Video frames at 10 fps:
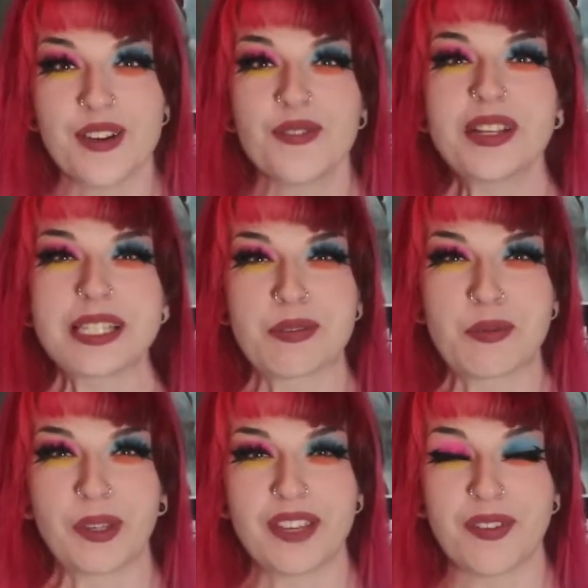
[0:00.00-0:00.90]
What's up,
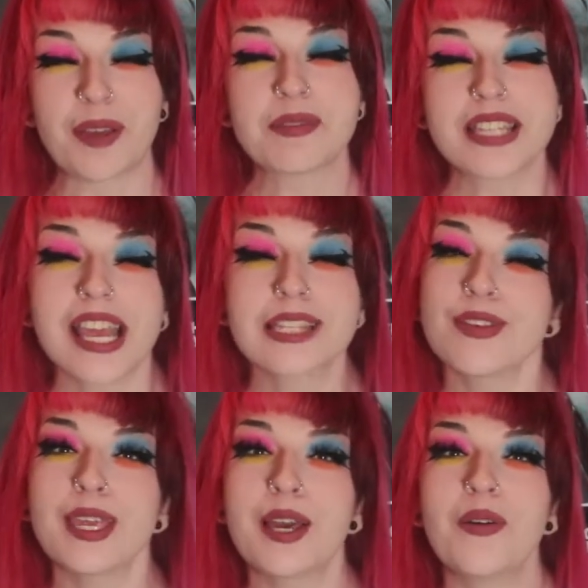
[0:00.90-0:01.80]
spooky fam? Today's
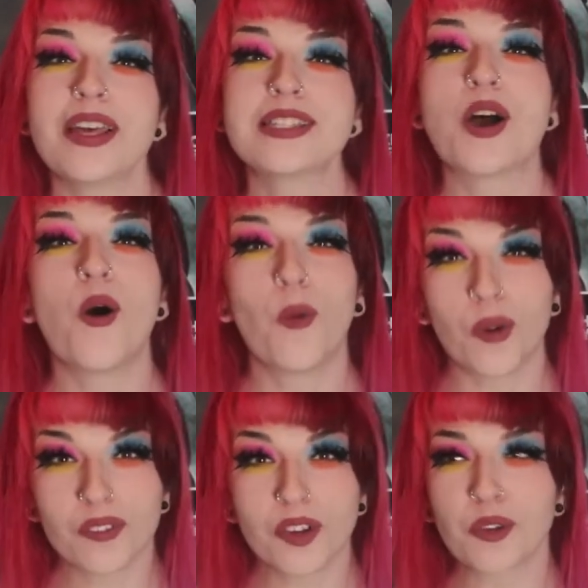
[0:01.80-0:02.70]
video is
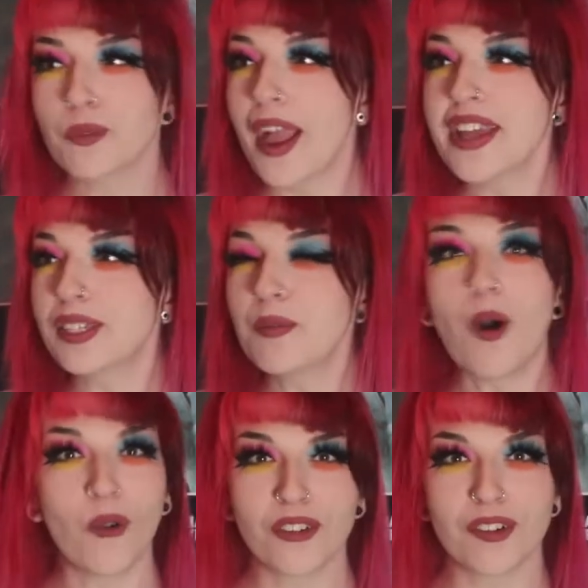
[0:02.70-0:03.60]
random
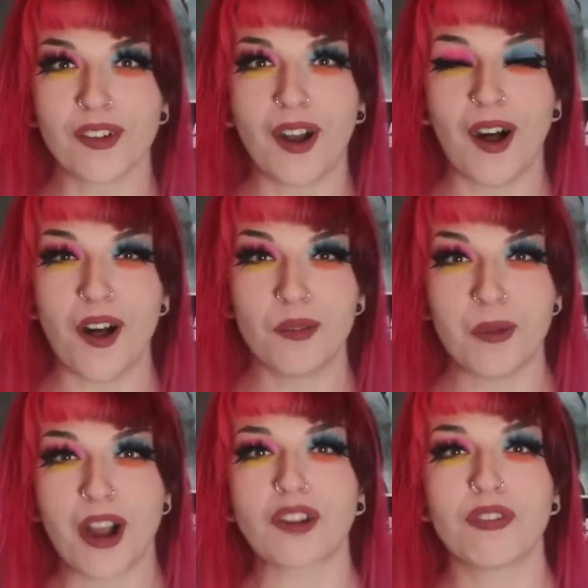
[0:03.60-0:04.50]
horror haul
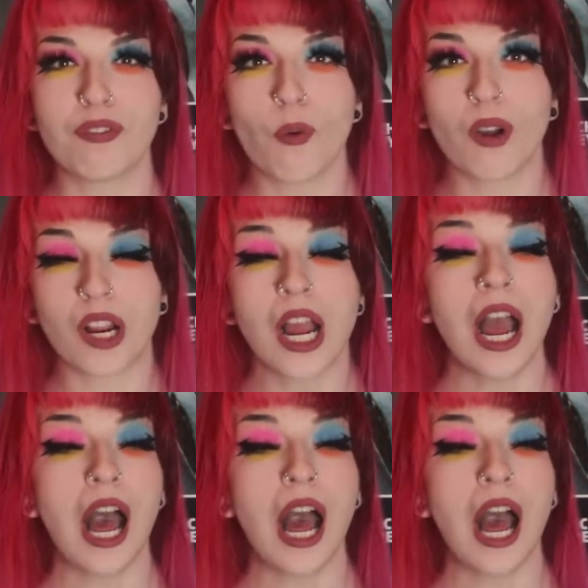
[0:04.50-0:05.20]
part 4.